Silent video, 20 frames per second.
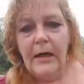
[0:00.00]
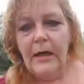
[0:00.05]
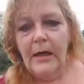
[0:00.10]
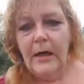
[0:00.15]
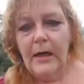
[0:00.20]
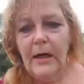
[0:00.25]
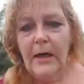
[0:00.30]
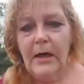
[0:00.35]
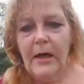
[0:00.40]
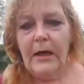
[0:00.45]

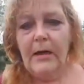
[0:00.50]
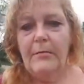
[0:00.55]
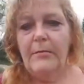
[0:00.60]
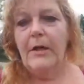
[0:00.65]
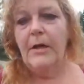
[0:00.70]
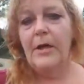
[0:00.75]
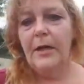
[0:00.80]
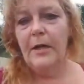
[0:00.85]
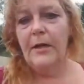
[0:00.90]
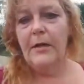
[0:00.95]

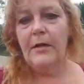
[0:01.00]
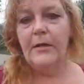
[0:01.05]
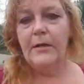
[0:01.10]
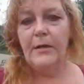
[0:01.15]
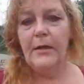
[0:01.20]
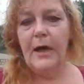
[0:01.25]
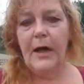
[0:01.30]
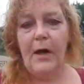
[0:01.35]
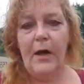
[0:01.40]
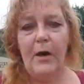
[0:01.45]

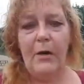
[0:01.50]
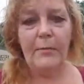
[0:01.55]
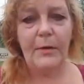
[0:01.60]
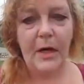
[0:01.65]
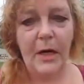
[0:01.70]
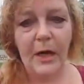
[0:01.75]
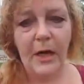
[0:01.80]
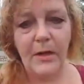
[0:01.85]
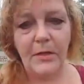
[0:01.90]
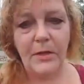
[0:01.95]
I hope
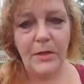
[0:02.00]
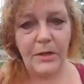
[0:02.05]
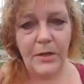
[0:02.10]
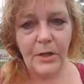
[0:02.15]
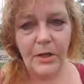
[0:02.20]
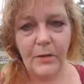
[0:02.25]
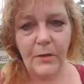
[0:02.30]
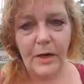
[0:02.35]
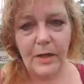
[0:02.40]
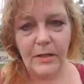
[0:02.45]
that answers
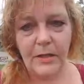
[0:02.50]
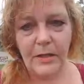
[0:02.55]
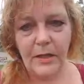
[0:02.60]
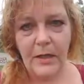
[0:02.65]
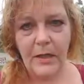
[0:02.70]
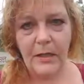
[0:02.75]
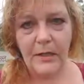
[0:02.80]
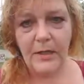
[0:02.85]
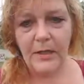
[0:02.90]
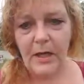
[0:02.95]
your question,
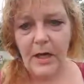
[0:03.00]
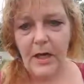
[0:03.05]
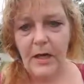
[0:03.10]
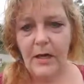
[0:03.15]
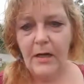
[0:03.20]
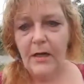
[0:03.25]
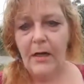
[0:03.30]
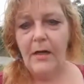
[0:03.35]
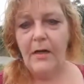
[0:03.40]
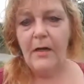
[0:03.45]
Ishta.
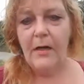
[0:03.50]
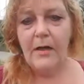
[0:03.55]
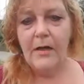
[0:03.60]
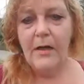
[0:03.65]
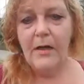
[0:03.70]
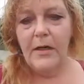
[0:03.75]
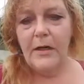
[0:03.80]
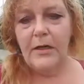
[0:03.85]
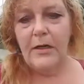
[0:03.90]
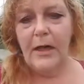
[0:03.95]

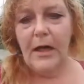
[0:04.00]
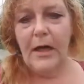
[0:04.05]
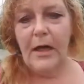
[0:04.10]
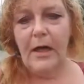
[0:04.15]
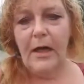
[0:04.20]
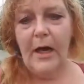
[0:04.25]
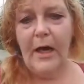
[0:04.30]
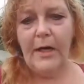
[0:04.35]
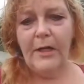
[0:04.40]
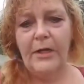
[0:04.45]

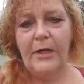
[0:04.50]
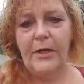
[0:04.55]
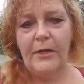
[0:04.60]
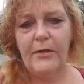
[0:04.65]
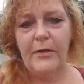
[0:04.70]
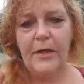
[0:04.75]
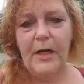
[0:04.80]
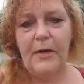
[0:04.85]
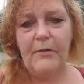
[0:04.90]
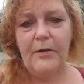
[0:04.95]
Shell, I
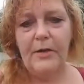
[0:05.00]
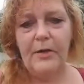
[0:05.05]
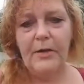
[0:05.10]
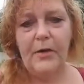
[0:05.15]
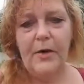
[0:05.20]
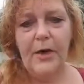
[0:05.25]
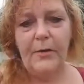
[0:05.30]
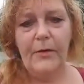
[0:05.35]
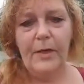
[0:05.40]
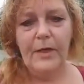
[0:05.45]
choose love and
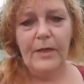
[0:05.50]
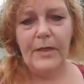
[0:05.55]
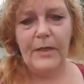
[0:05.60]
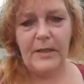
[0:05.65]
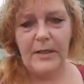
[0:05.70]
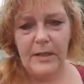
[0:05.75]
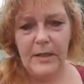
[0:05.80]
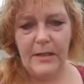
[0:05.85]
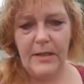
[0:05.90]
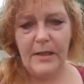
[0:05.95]
joy.
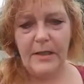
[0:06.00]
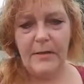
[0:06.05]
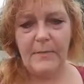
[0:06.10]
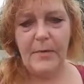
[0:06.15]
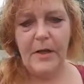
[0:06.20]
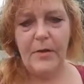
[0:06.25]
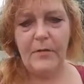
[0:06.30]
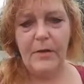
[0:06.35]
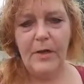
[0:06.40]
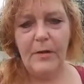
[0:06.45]
Resistance has
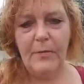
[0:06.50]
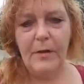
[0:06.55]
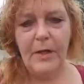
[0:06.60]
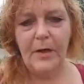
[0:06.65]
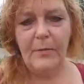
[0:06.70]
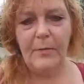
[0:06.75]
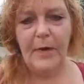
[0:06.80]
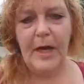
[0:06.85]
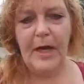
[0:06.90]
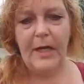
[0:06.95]
been with me
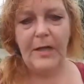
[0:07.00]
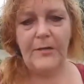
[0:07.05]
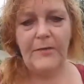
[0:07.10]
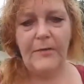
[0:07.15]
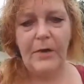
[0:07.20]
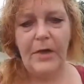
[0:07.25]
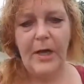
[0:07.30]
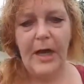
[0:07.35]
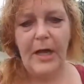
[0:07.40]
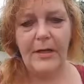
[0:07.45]
the past few
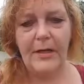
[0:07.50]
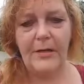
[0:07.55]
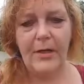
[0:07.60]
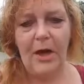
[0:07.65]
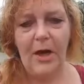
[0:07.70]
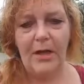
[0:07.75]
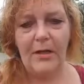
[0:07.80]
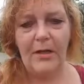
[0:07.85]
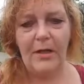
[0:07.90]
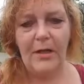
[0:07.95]
days.
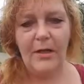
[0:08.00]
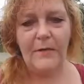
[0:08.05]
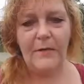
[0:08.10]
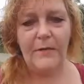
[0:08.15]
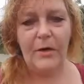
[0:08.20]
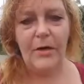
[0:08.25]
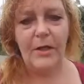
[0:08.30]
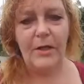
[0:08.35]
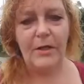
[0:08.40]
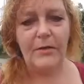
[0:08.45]
Got this.
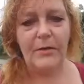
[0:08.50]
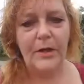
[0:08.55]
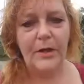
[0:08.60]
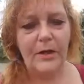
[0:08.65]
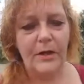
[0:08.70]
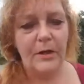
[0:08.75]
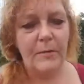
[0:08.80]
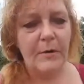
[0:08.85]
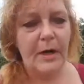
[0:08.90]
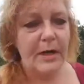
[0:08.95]
Fully surrender
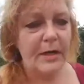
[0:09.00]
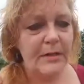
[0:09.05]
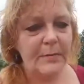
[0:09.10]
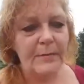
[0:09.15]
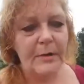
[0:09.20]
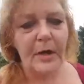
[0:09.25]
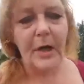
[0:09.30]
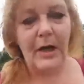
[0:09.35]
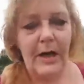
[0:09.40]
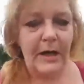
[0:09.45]
to my
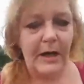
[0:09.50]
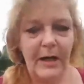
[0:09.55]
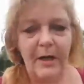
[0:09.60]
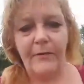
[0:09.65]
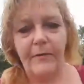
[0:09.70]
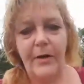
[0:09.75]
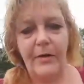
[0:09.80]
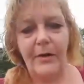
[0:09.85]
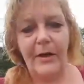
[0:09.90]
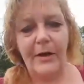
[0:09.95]
spirit. Love
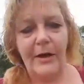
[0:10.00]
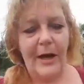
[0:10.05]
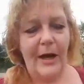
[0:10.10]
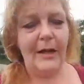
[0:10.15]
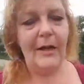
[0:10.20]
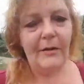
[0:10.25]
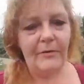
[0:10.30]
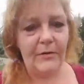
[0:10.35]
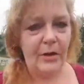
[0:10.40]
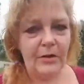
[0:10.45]
you, Linda. I
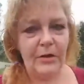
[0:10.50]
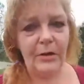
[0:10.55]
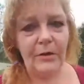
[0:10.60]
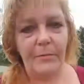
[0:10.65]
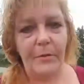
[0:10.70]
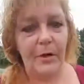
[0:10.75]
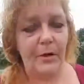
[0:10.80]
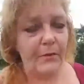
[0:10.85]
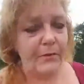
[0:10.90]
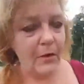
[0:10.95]
love you too,
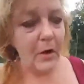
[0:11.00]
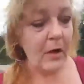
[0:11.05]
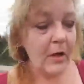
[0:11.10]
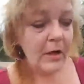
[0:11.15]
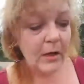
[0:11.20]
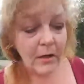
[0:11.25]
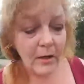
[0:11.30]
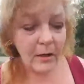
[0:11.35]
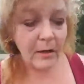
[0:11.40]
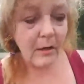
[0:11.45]
beautiful.
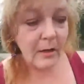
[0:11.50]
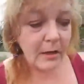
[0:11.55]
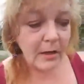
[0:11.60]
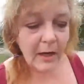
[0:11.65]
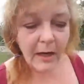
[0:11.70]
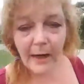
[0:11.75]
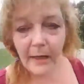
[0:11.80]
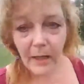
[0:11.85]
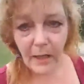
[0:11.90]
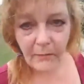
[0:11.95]

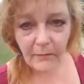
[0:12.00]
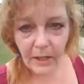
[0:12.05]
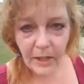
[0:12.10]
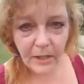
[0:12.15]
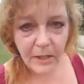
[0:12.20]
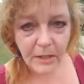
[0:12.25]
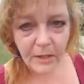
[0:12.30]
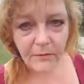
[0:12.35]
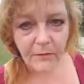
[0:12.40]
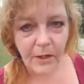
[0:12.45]
I love
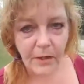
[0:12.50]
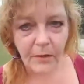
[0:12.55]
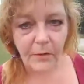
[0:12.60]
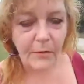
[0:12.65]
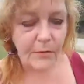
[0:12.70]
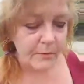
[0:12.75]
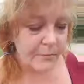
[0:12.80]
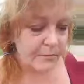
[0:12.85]
each of you.